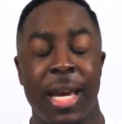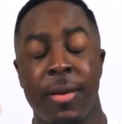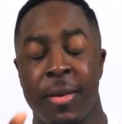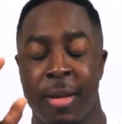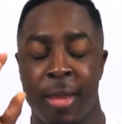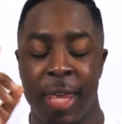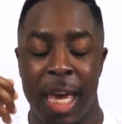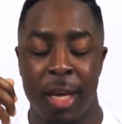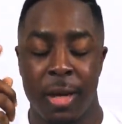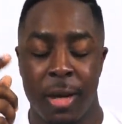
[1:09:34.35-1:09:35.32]
not
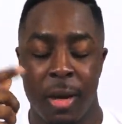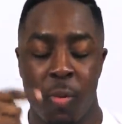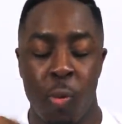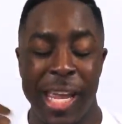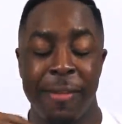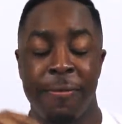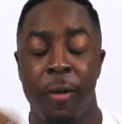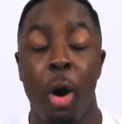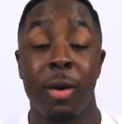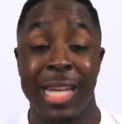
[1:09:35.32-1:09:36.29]
that um, we
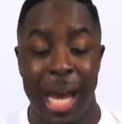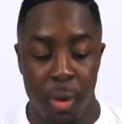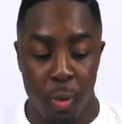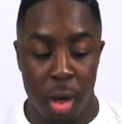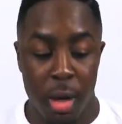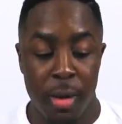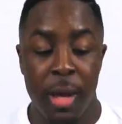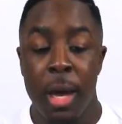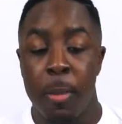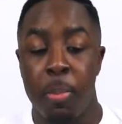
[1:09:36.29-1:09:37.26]
fall downward,
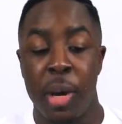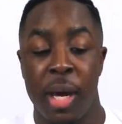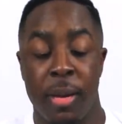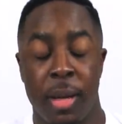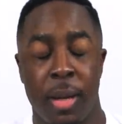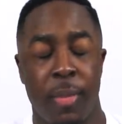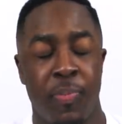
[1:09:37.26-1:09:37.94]
but